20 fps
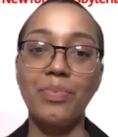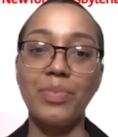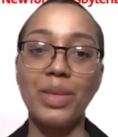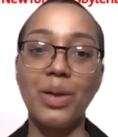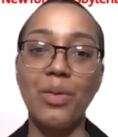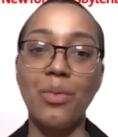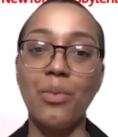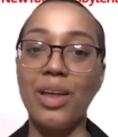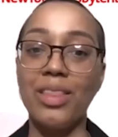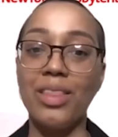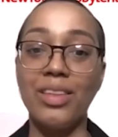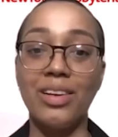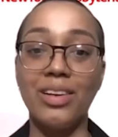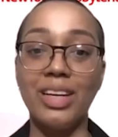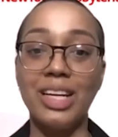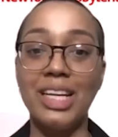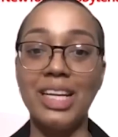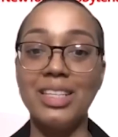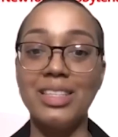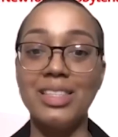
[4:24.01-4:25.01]
whether
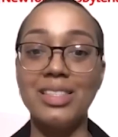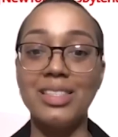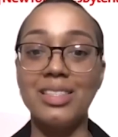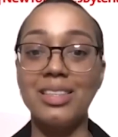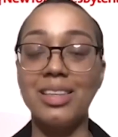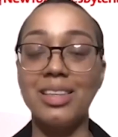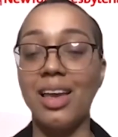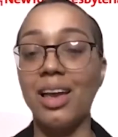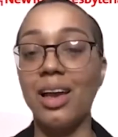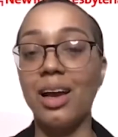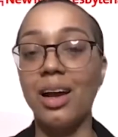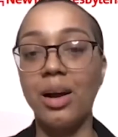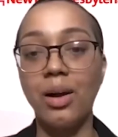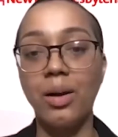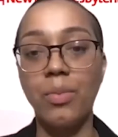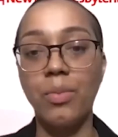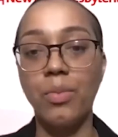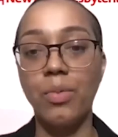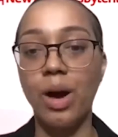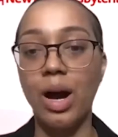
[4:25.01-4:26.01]
it's
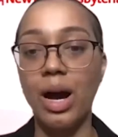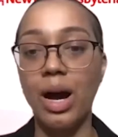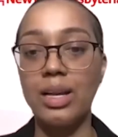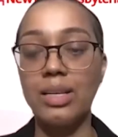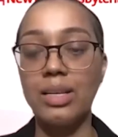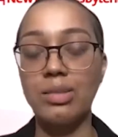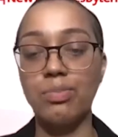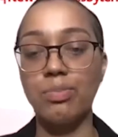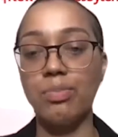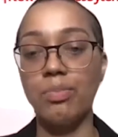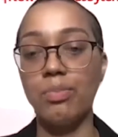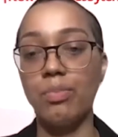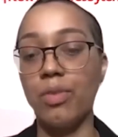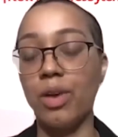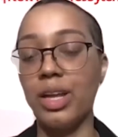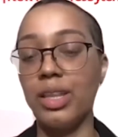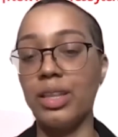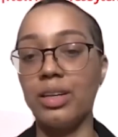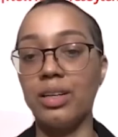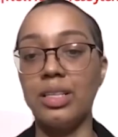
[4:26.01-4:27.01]
income wise,
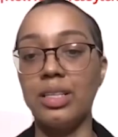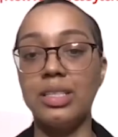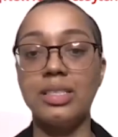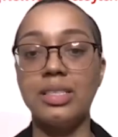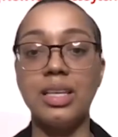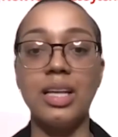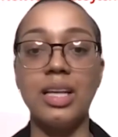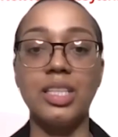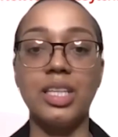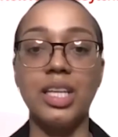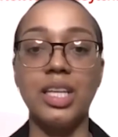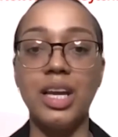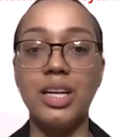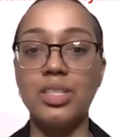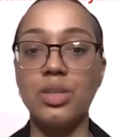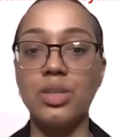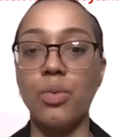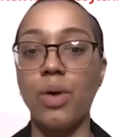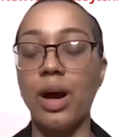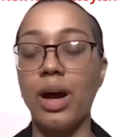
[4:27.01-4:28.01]
whether it's
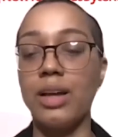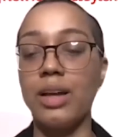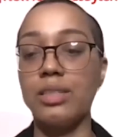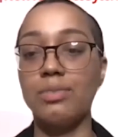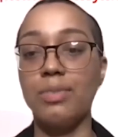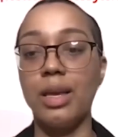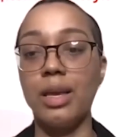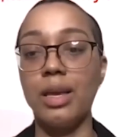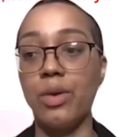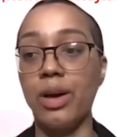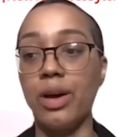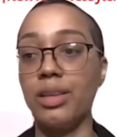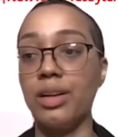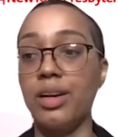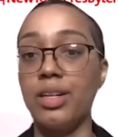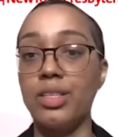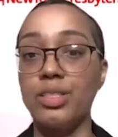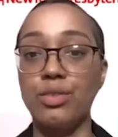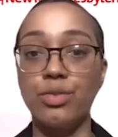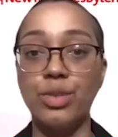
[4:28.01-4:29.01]
education wise, whether
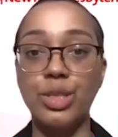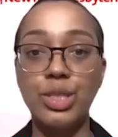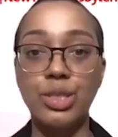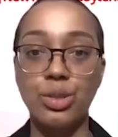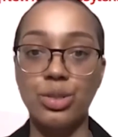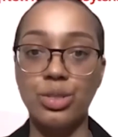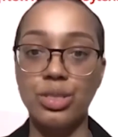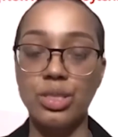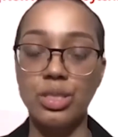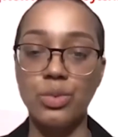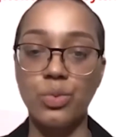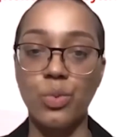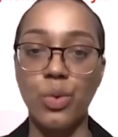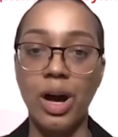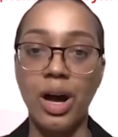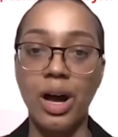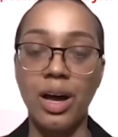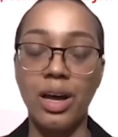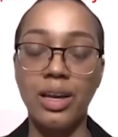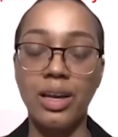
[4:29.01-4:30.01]
it's resources
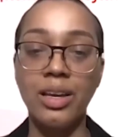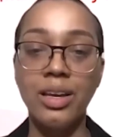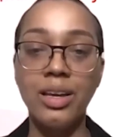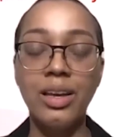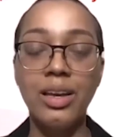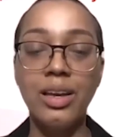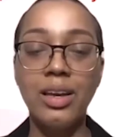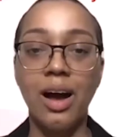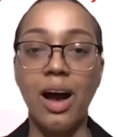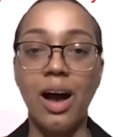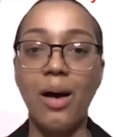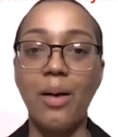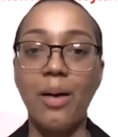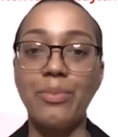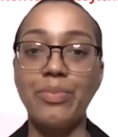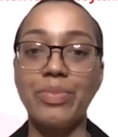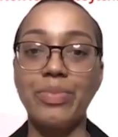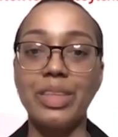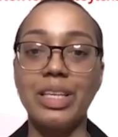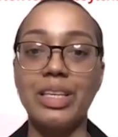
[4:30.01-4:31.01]
wise,
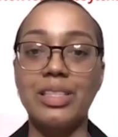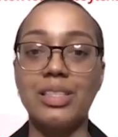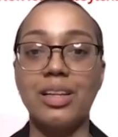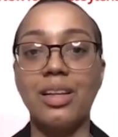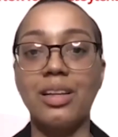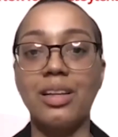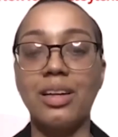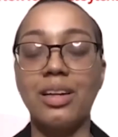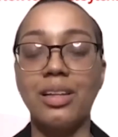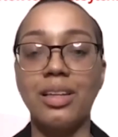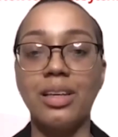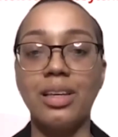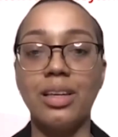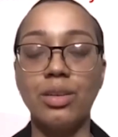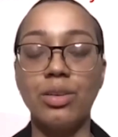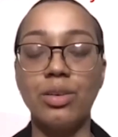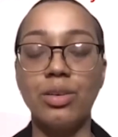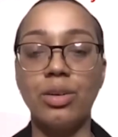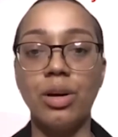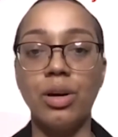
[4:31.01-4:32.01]
it's clearly,
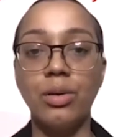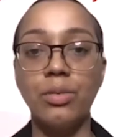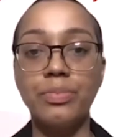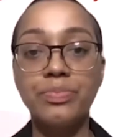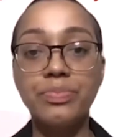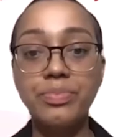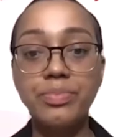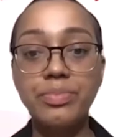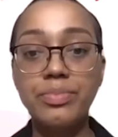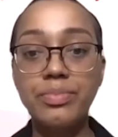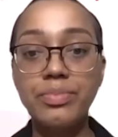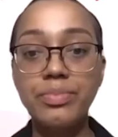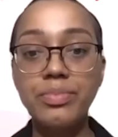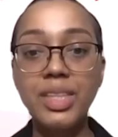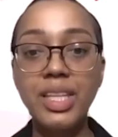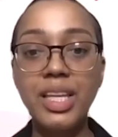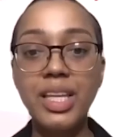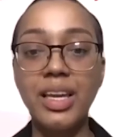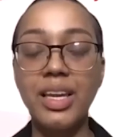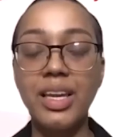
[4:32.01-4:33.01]

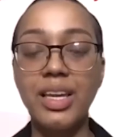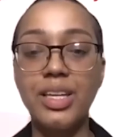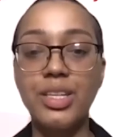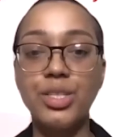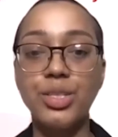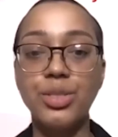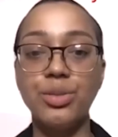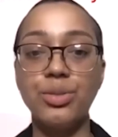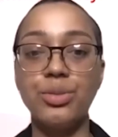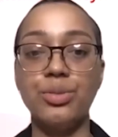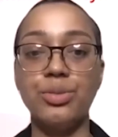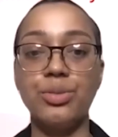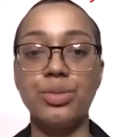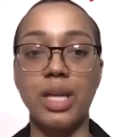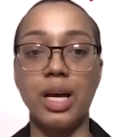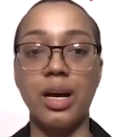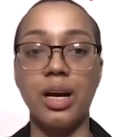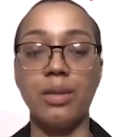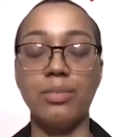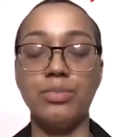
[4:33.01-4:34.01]
issues
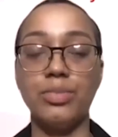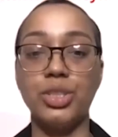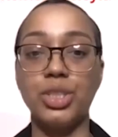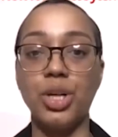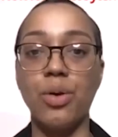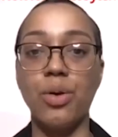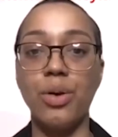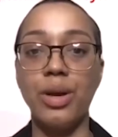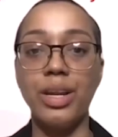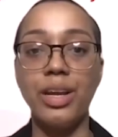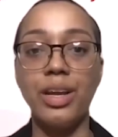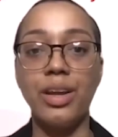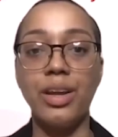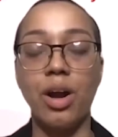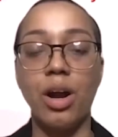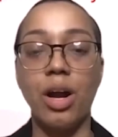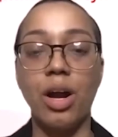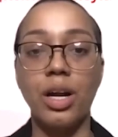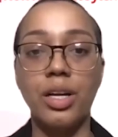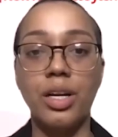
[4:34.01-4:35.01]
showing in
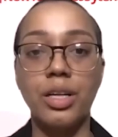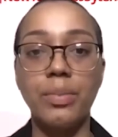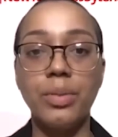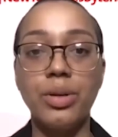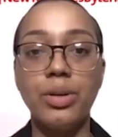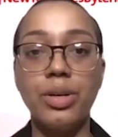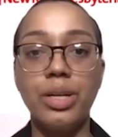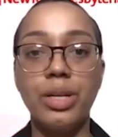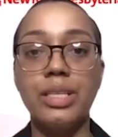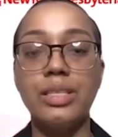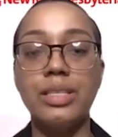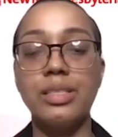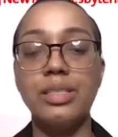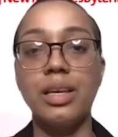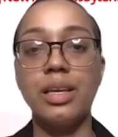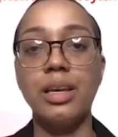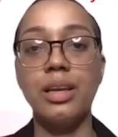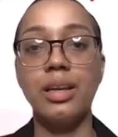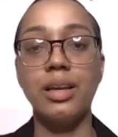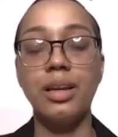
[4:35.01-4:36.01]
our communities.
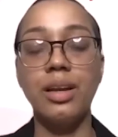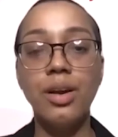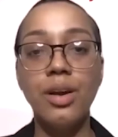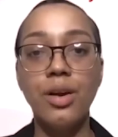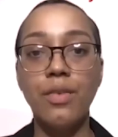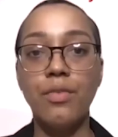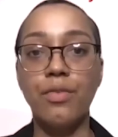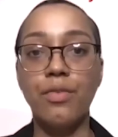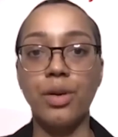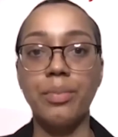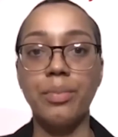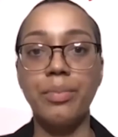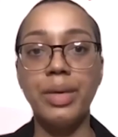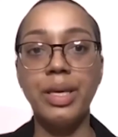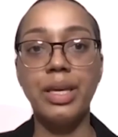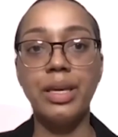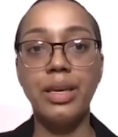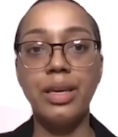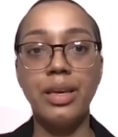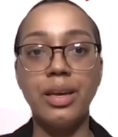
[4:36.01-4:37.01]
And for
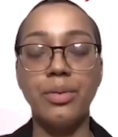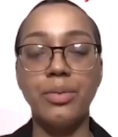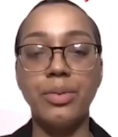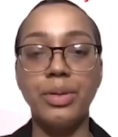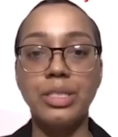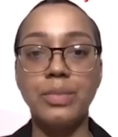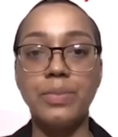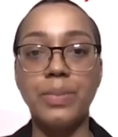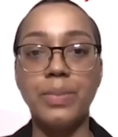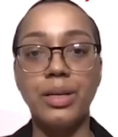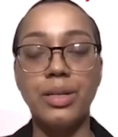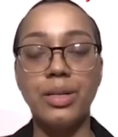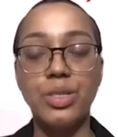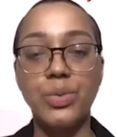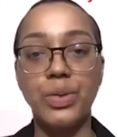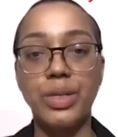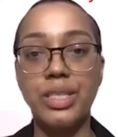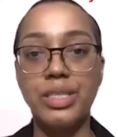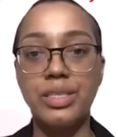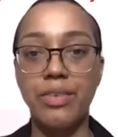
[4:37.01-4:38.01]
me, it was being a
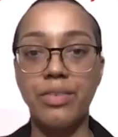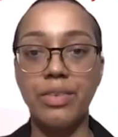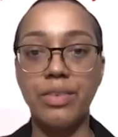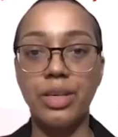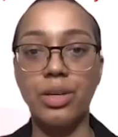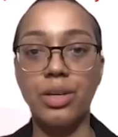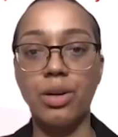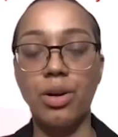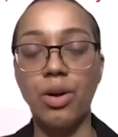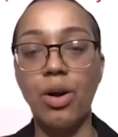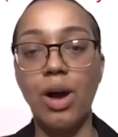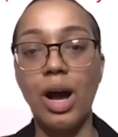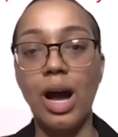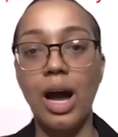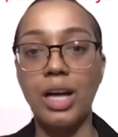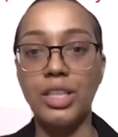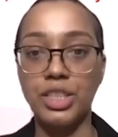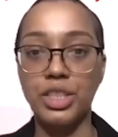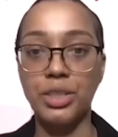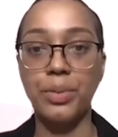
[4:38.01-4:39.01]
27-year-old
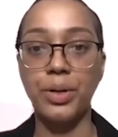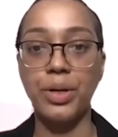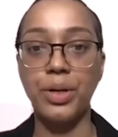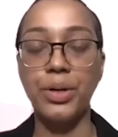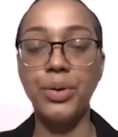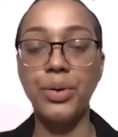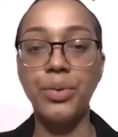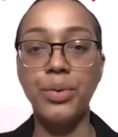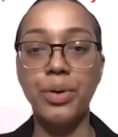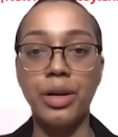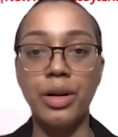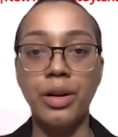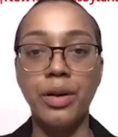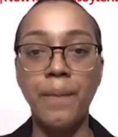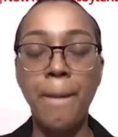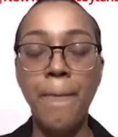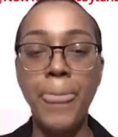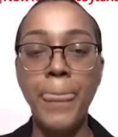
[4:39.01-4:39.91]
entrepreneur